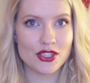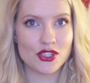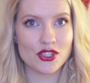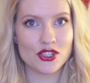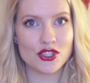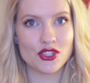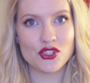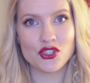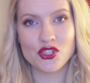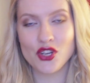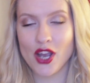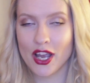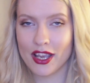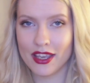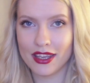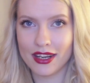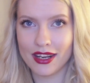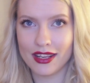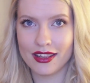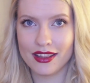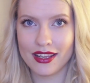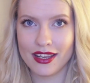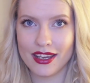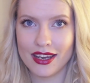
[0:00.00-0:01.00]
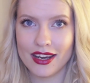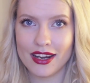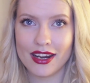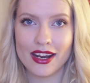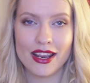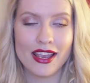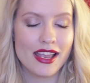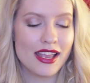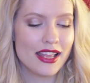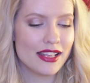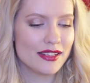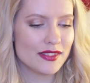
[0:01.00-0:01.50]
Just chuck it in here.
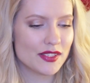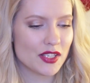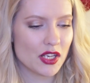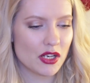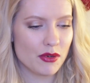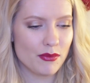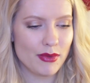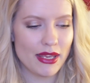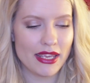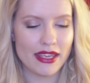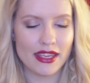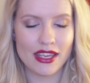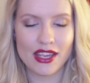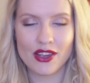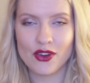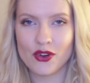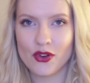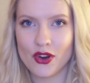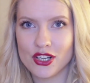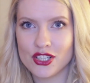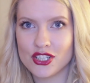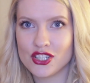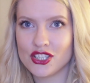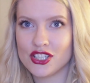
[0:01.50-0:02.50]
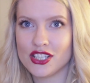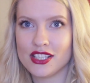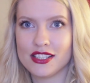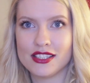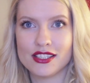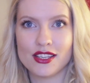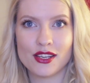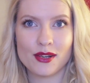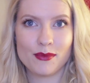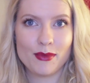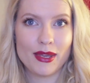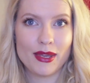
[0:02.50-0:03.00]
It's gonna make it crunchy, it's gonna